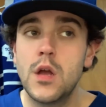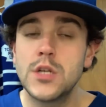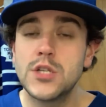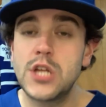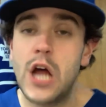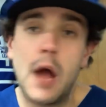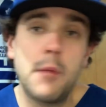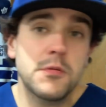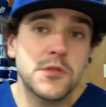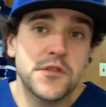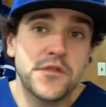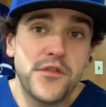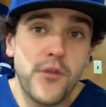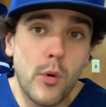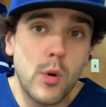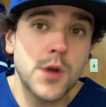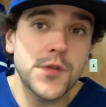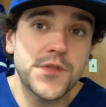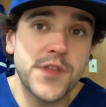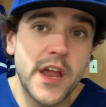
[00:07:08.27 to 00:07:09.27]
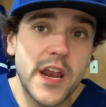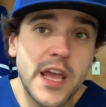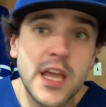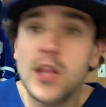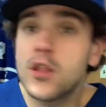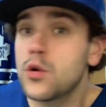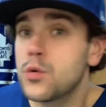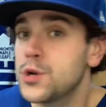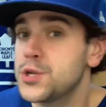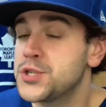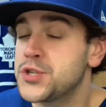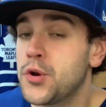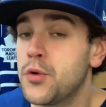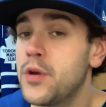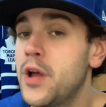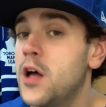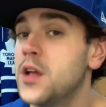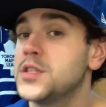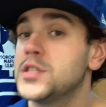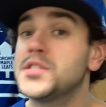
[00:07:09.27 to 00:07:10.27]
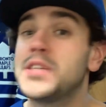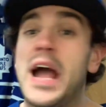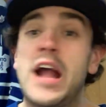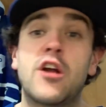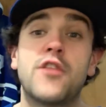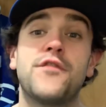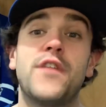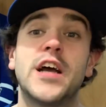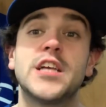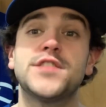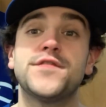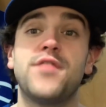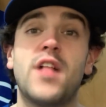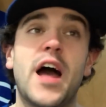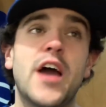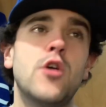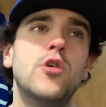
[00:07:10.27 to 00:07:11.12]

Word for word: Top of the fourth inning, Lourdes Gurriel has a sacrifice fly.